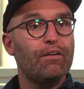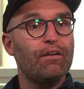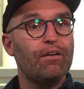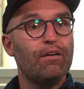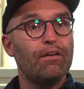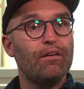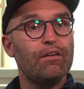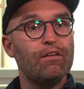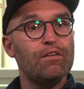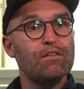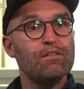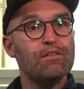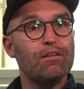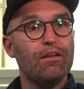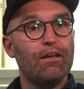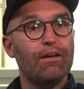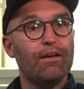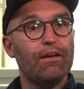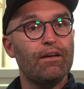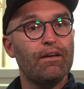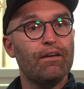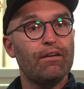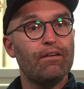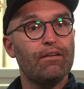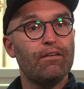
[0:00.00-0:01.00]
he's
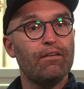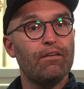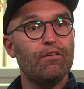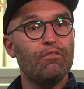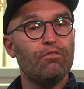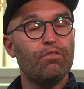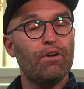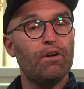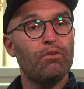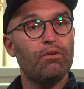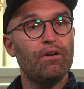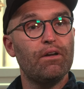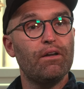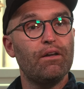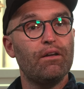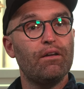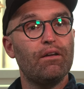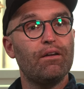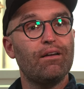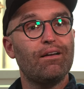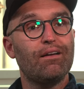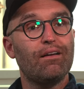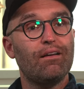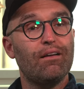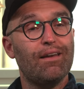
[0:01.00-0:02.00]
like a
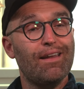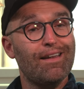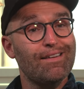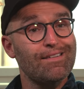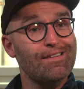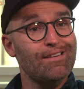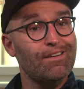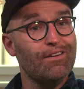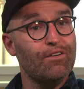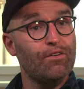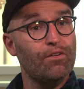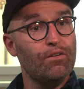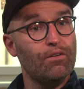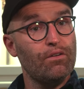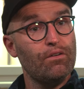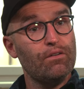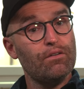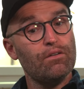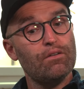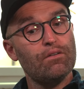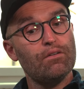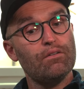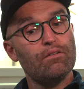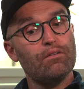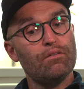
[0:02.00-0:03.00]
very classical
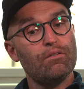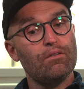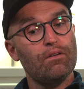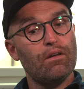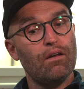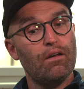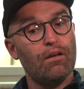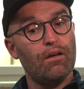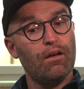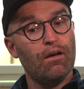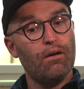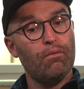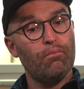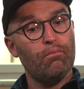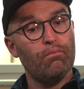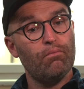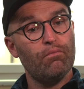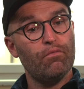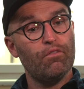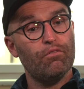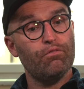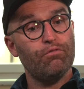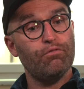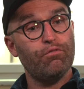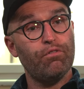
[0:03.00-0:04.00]
um,
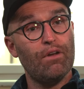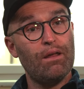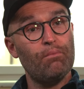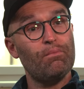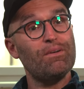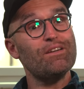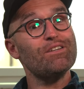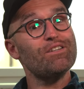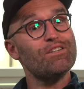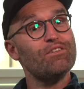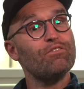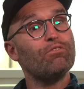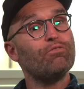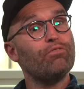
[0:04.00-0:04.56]
Flemish